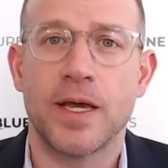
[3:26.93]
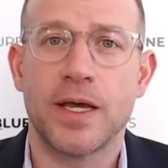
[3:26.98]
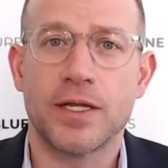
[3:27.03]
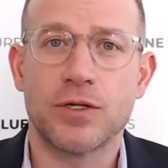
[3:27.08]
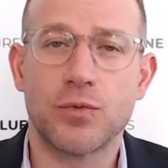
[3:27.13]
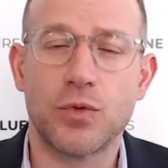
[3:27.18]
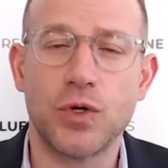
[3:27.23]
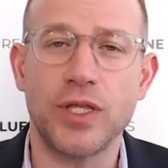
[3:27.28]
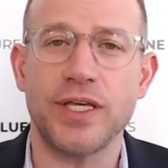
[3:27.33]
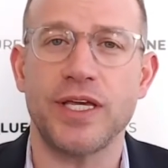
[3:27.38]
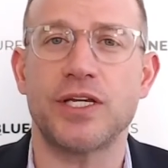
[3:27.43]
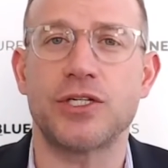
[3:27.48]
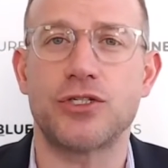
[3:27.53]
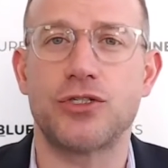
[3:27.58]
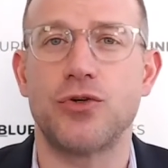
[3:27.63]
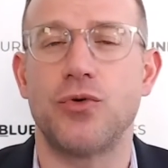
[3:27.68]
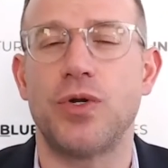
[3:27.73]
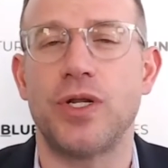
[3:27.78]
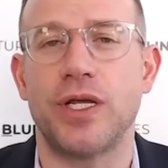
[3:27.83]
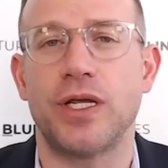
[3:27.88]
Really
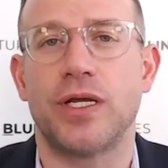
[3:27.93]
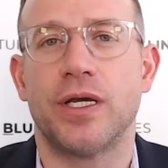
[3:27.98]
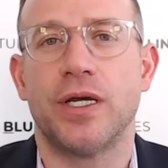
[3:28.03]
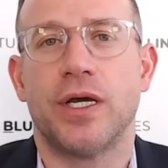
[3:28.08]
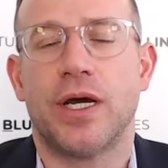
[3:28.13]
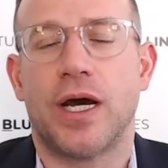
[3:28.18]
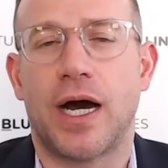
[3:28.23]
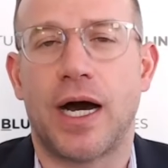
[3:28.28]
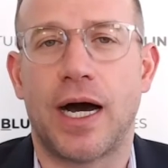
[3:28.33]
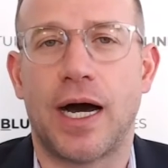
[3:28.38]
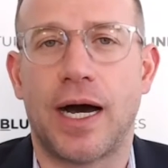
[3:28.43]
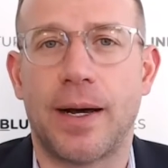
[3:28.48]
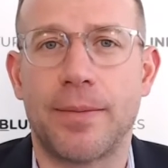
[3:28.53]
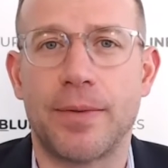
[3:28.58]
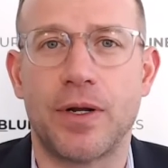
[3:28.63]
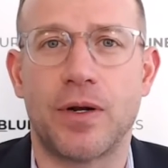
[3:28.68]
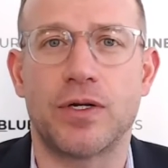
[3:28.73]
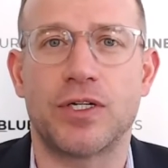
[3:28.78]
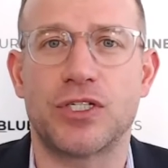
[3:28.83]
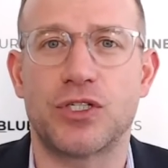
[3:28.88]
exuding,
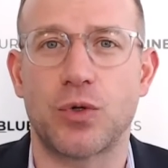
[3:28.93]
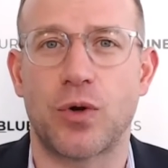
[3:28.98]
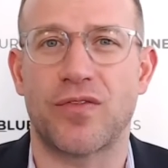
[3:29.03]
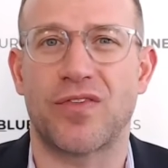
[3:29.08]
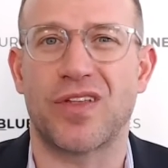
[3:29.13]
just sort of